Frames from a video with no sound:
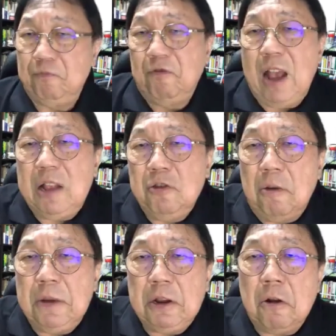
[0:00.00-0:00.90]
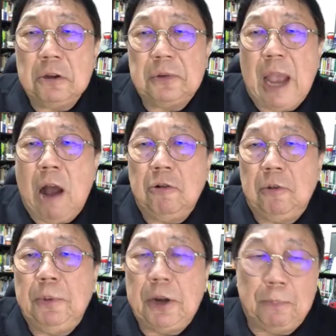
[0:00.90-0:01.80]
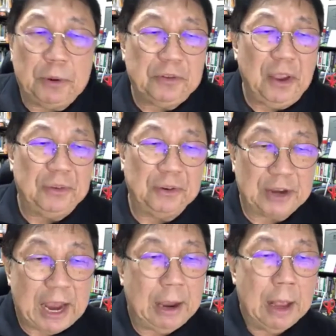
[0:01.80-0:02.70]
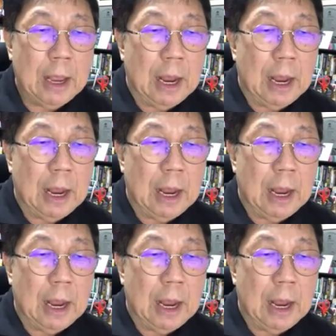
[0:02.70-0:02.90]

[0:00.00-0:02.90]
well, nobody goes. How to build a business, okay?